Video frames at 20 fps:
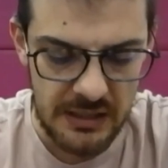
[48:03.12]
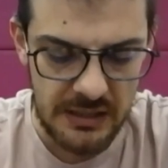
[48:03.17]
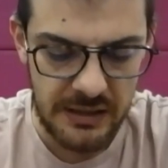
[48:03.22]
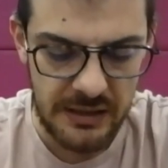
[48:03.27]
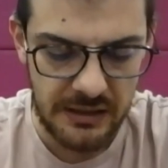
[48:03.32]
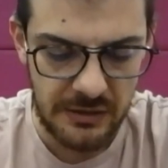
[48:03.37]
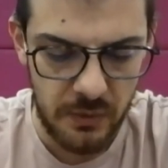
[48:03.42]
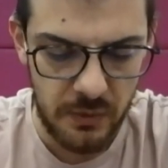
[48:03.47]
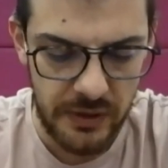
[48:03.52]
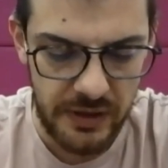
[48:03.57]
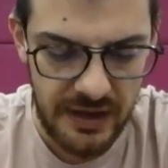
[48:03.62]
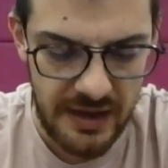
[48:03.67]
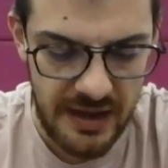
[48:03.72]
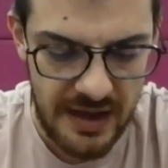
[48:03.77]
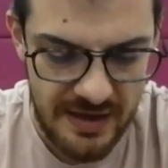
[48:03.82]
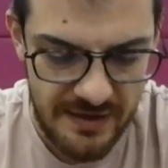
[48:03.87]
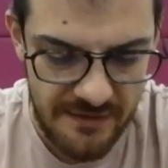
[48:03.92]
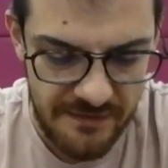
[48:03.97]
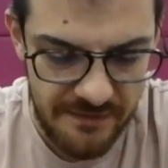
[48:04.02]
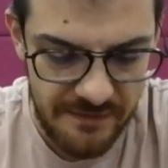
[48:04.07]
that we
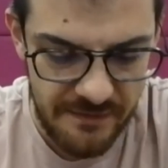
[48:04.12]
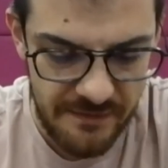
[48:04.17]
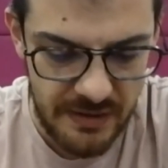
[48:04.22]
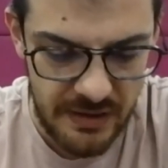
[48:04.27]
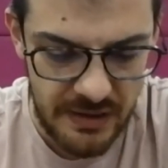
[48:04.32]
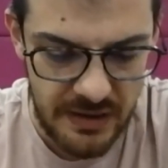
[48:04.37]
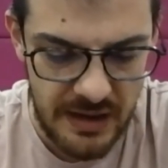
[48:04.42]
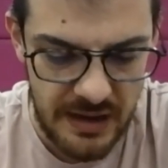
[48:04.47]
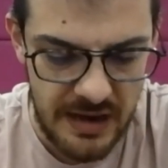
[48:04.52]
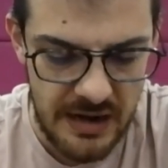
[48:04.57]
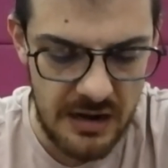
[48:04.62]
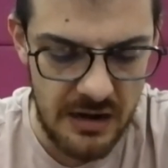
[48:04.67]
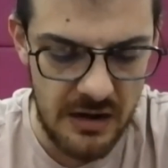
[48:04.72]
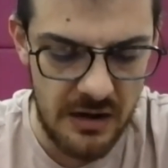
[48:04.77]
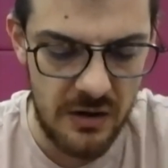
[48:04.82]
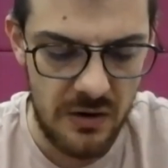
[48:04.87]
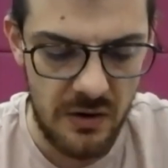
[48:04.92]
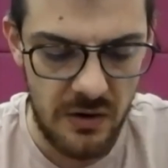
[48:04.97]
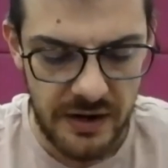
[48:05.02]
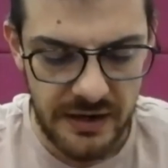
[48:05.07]
have a
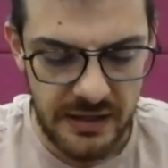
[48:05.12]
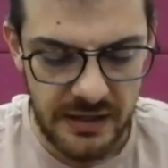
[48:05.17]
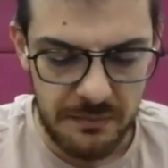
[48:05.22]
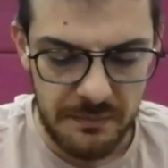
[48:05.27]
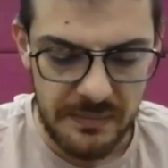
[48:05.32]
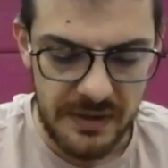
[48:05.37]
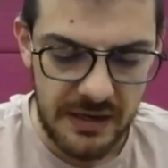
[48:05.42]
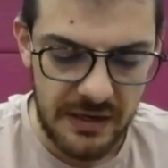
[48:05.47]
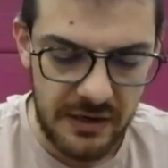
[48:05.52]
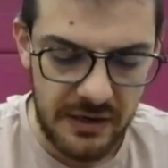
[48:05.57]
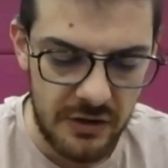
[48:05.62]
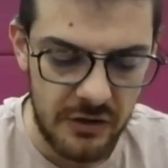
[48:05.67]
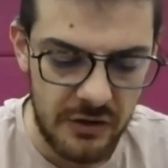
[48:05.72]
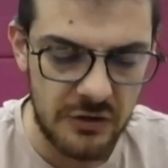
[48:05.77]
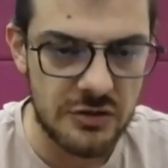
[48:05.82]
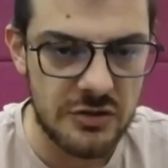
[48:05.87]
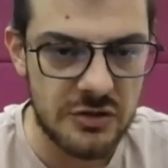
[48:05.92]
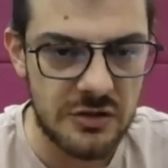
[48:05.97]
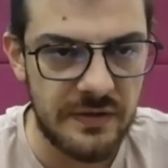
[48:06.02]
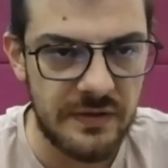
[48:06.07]
logarithmic
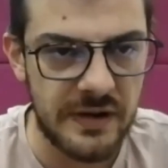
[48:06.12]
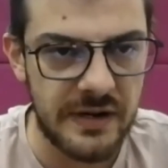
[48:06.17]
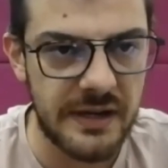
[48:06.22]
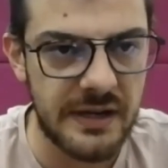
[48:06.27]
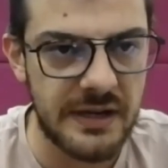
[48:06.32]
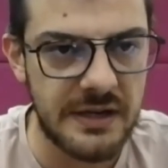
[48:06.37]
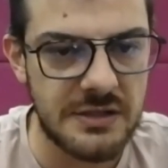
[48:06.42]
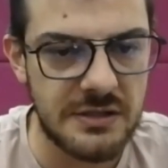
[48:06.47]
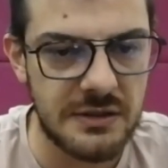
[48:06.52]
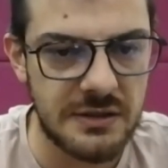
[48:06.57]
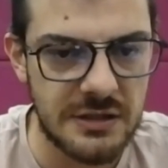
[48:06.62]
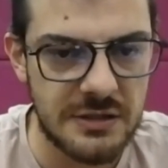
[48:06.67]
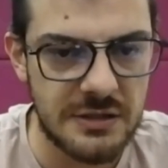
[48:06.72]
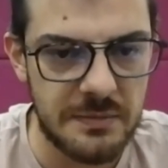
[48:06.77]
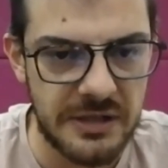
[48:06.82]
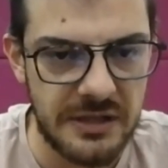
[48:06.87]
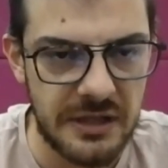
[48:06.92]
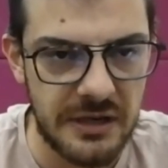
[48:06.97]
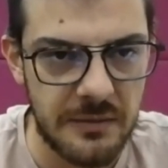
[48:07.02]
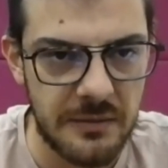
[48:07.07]
cost of aggregation in
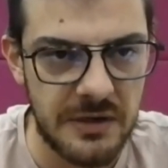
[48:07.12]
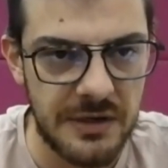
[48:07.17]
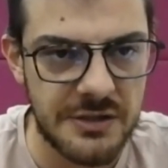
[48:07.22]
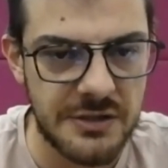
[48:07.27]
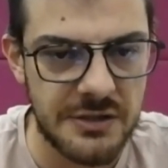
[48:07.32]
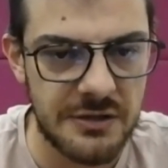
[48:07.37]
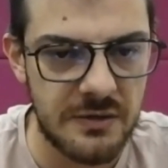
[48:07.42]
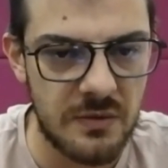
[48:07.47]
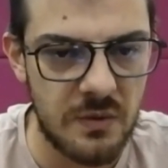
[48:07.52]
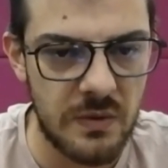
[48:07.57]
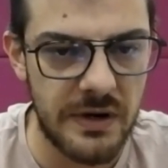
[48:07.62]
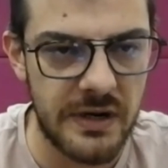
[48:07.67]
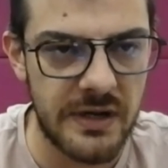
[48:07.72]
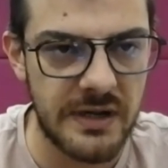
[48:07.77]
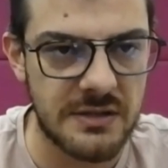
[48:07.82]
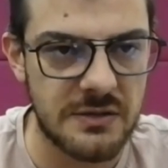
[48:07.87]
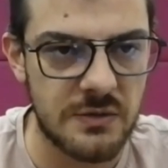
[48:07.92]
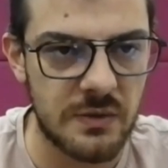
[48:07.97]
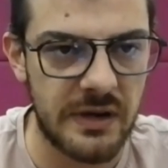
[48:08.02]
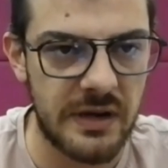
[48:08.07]
split accumulation,
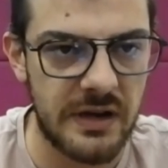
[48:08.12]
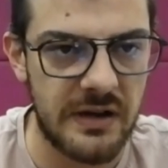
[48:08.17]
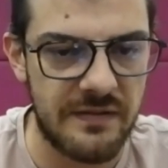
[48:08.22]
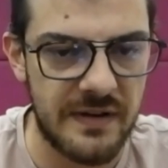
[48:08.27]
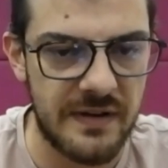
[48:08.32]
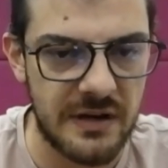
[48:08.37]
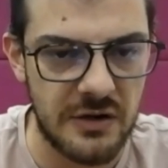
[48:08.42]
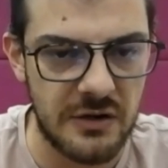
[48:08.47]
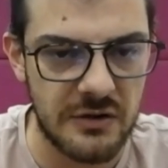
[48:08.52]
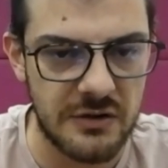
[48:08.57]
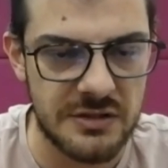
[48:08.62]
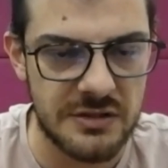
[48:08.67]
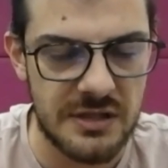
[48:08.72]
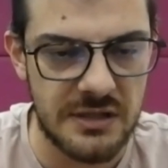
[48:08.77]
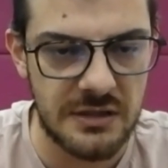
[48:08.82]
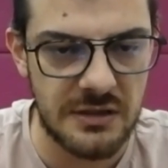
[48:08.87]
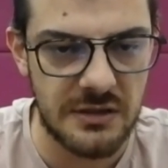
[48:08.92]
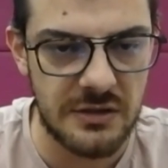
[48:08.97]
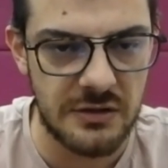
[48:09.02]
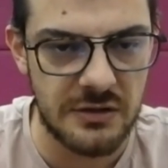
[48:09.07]
whereas we have a
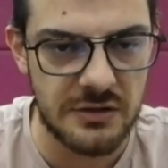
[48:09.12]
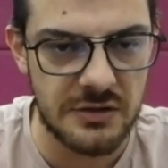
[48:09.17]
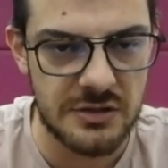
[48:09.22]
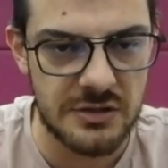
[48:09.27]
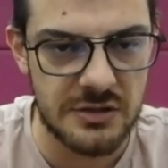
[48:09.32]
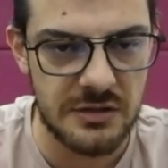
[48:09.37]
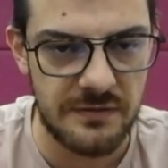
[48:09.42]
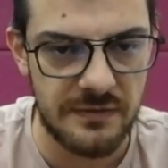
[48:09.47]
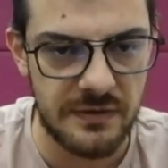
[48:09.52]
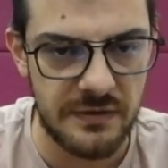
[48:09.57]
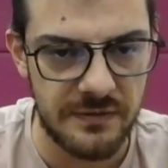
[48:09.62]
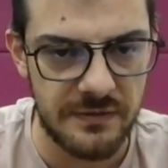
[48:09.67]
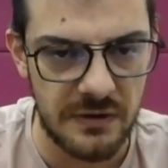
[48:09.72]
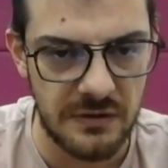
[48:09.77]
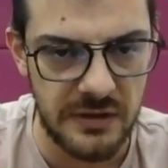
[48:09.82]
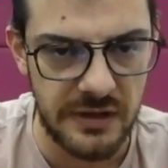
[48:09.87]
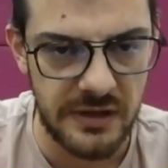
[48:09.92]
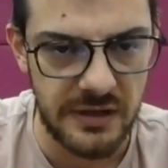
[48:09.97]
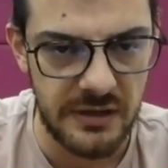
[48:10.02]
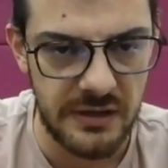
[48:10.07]
constant cost for
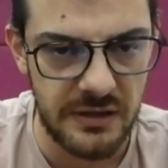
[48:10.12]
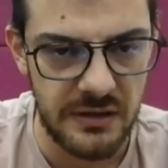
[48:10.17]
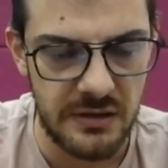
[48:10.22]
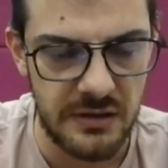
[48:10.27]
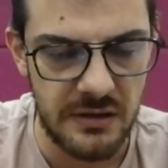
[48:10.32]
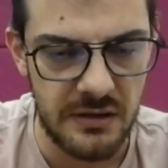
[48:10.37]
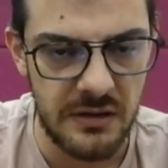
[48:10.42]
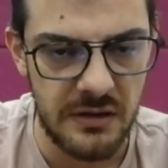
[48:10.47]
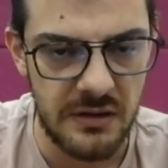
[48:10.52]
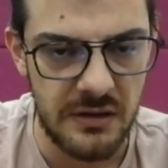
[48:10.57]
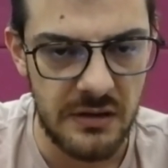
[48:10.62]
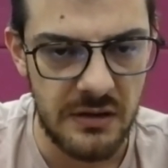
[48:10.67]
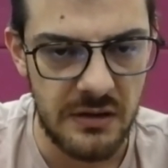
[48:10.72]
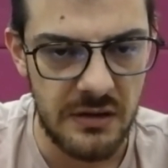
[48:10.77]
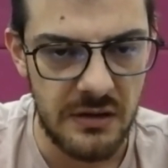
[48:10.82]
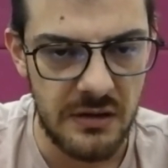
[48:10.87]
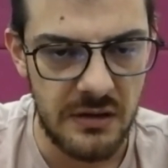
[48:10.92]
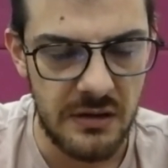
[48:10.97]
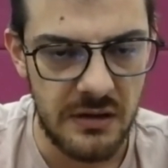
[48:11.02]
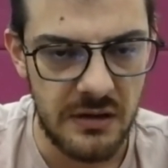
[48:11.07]
folding.
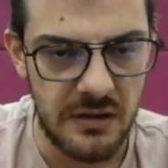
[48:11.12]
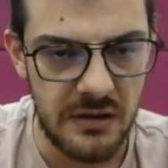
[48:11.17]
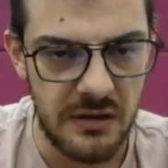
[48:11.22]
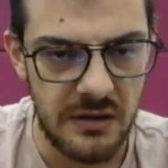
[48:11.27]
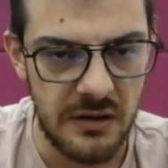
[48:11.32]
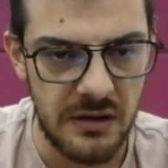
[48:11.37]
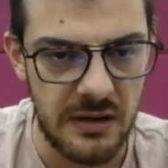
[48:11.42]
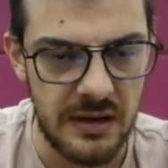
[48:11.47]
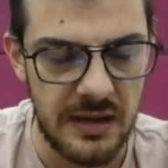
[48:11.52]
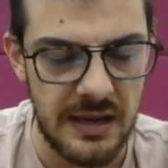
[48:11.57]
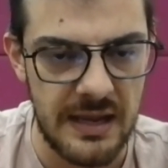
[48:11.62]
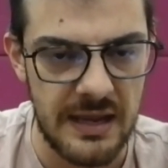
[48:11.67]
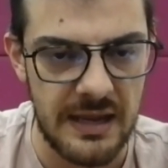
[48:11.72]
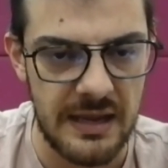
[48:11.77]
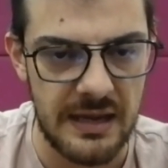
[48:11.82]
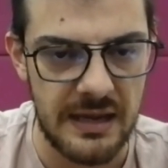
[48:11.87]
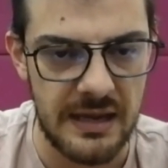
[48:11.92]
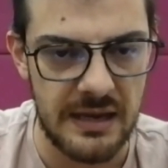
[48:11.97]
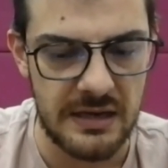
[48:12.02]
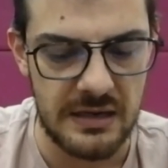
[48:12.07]

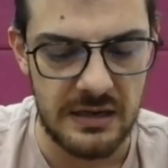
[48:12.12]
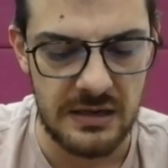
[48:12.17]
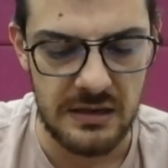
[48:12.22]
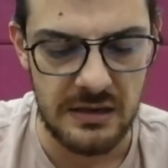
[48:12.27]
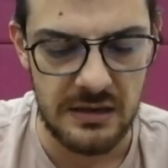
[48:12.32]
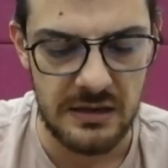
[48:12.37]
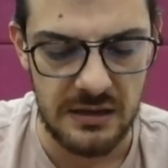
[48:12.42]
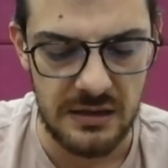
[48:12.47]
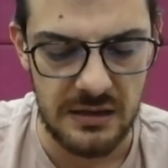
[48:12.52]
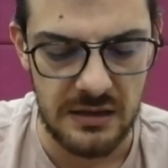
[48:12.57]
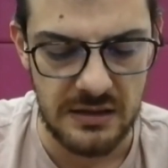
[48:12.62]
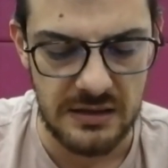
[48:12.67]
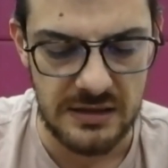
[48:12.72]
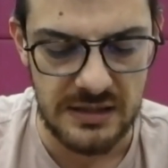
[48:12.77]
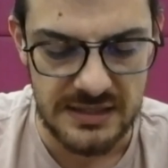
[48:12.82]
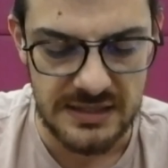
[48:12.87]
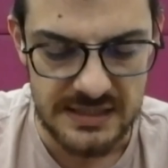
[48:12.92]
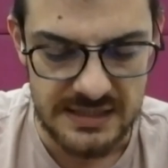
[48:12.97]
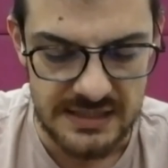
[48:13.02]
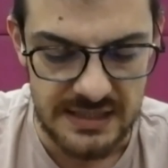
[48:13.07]
And
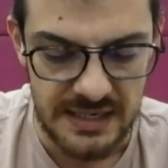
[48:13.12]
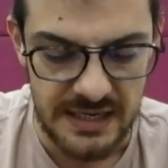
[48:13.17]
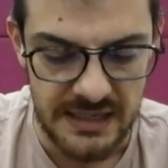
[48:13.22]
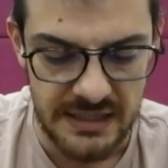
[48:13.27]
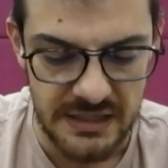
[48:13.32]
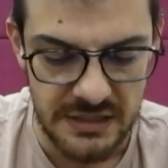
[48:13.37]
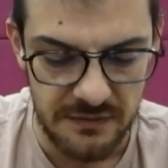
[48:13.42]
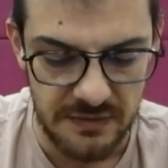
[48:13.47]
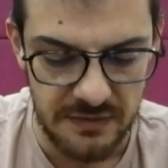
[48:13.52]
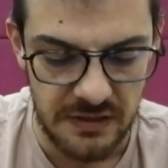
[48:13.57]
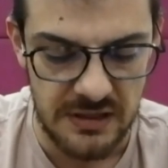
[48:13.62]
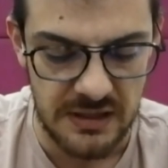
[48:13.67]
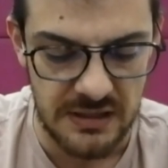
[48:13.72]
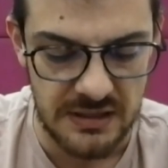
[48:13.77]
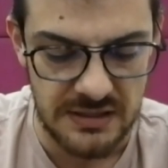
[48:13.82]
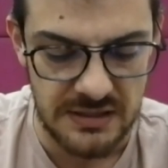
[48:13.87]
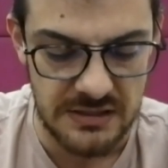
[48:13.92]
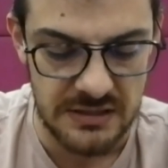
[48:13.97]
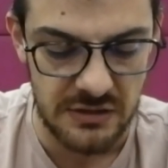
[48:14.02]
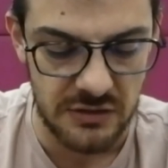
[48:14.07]
the size of the
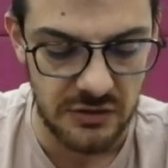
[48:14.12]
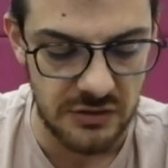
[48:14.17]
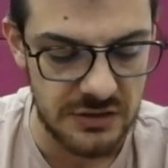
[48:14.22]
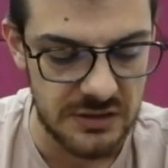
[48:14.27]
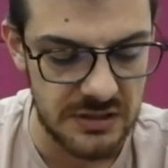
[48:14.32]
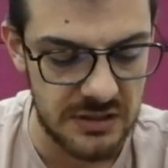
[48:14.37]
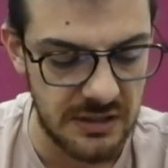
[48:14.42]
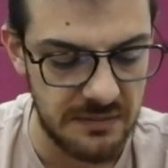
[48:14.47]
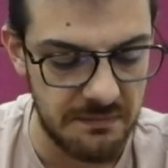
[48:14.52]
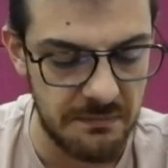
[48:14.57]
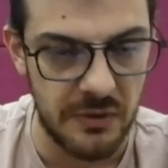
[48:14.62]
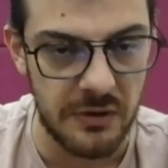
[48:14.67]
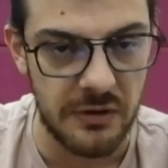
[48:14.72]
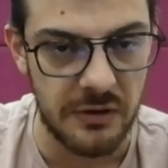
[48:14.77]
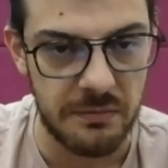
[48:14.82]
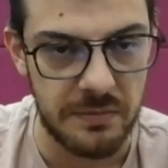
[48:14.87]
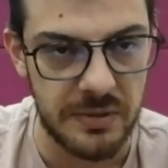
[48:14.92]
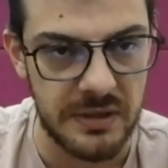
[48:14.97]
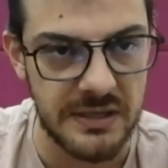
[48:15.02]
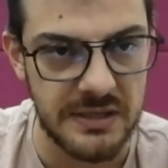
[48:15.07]
things is constant in
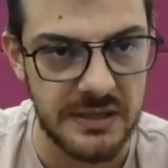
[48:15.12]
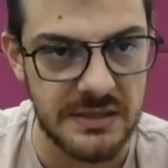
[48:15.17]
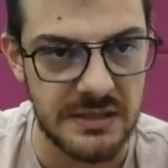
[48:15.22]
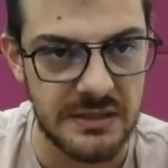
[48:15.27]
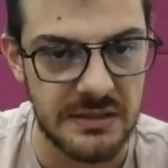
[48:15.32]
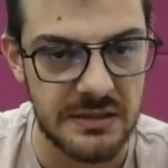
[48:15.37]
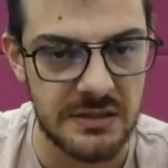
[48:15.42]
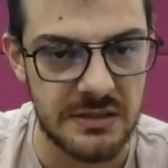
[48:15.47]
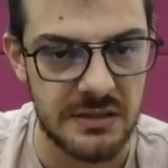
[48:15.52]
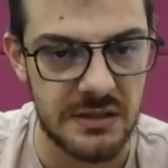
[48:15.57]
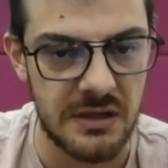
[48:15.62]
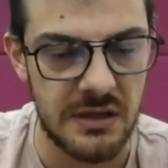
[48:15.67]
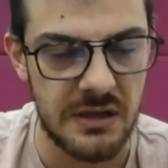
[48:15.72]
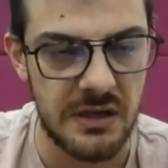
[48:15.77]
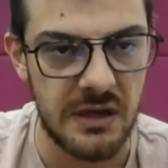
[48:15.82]
both places.